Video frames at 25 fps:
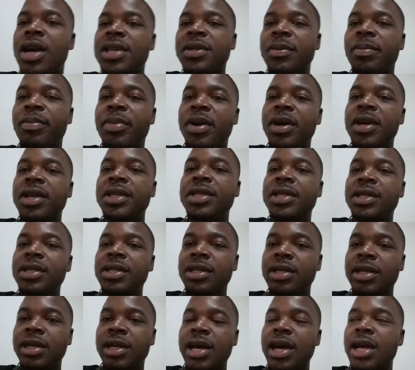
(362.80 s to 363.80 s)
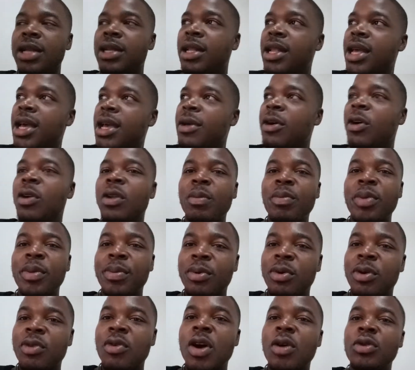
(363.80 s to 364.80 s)
a person and let other
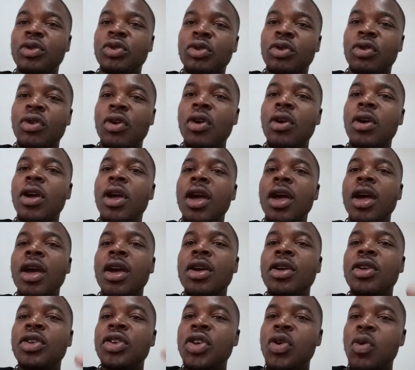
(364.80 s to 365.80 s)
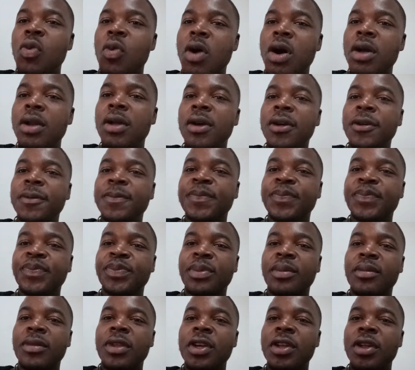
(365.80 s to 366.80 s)
people around you grow, you want to,
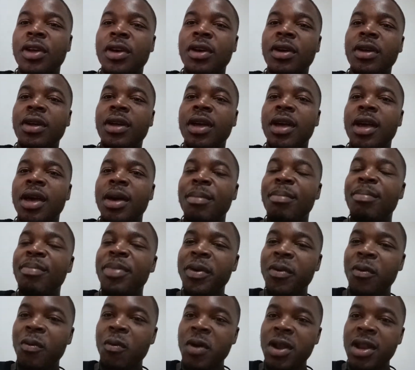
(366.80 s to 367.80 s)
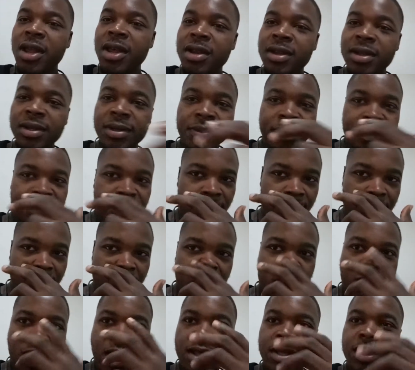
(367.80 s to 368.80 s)
be willing,
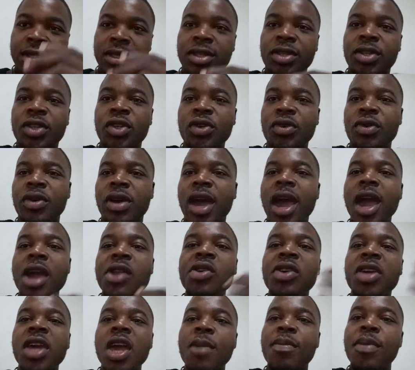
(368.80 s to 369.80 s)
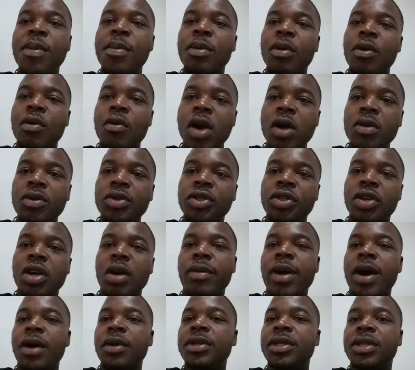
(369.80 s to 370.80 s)
right, to educate people around you
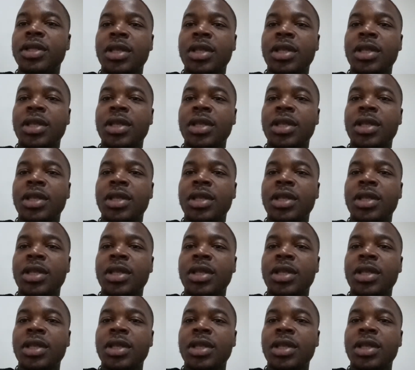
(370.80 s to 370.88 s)
about